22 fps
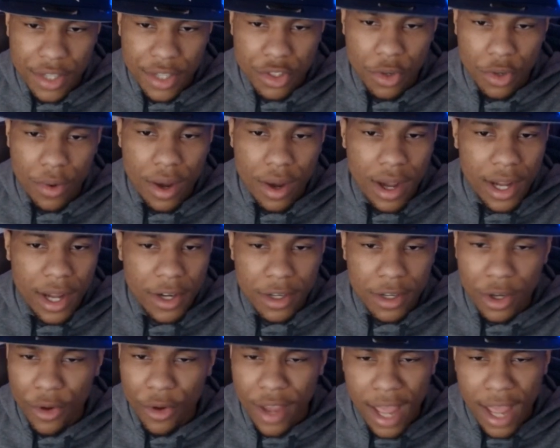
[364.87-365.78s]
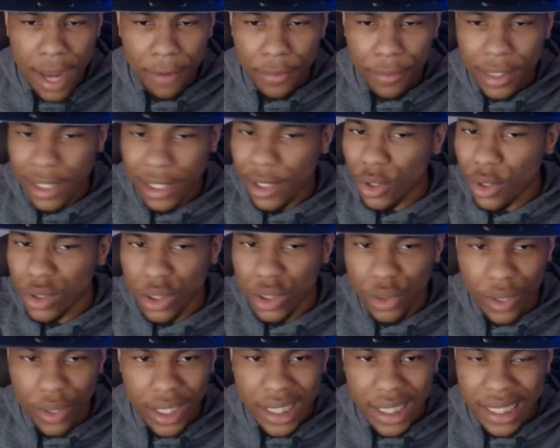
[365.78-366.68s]
squad. No Kyrie, no
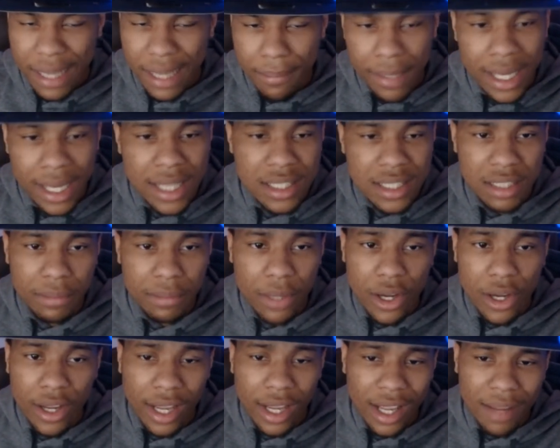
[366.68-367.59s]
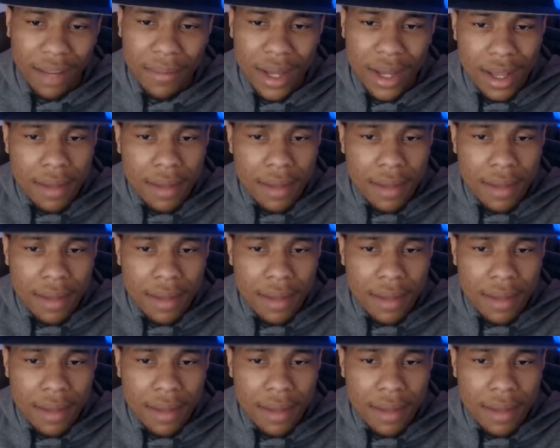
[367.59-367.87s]
Luka in that basketball game.